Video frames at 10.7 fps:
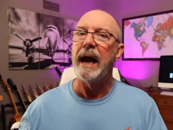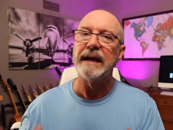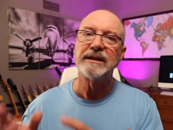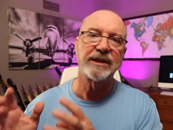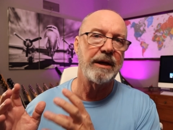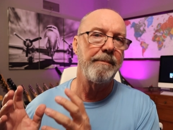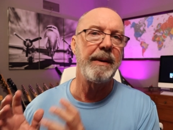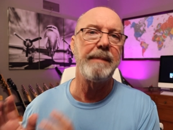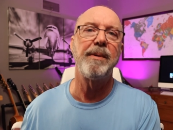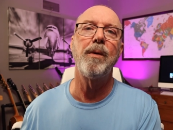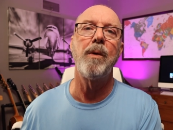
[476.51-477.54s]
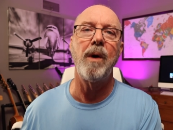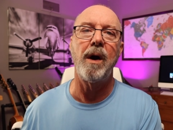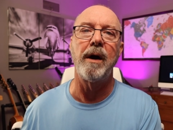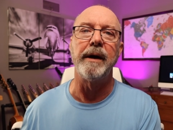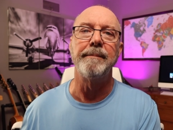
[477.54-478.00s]
and some people who
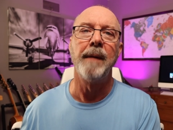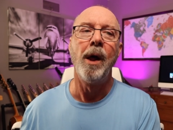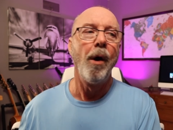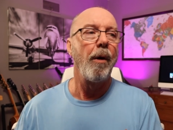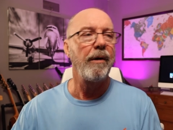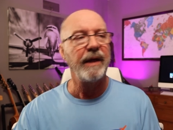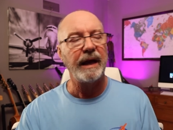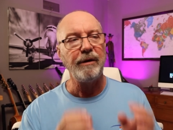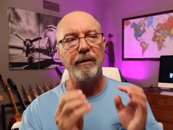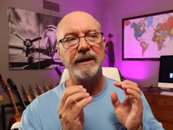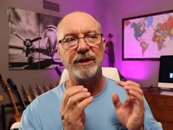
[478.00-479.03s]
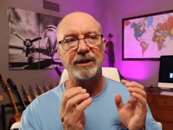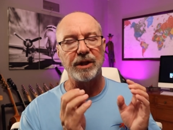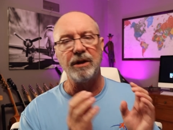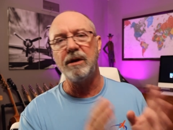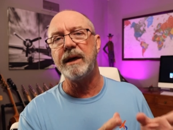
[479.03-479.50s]
aren't, or that you can just
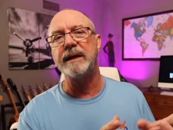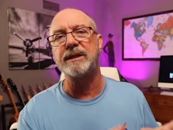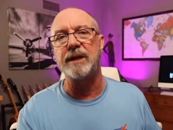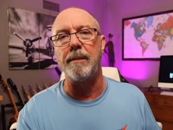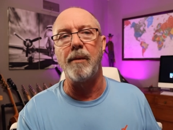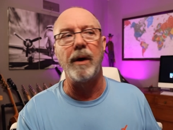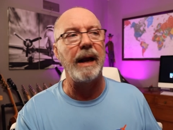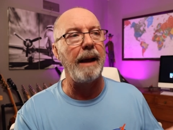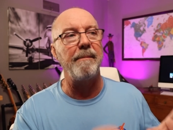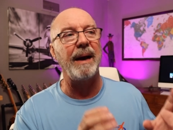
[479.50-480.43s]
look at someone and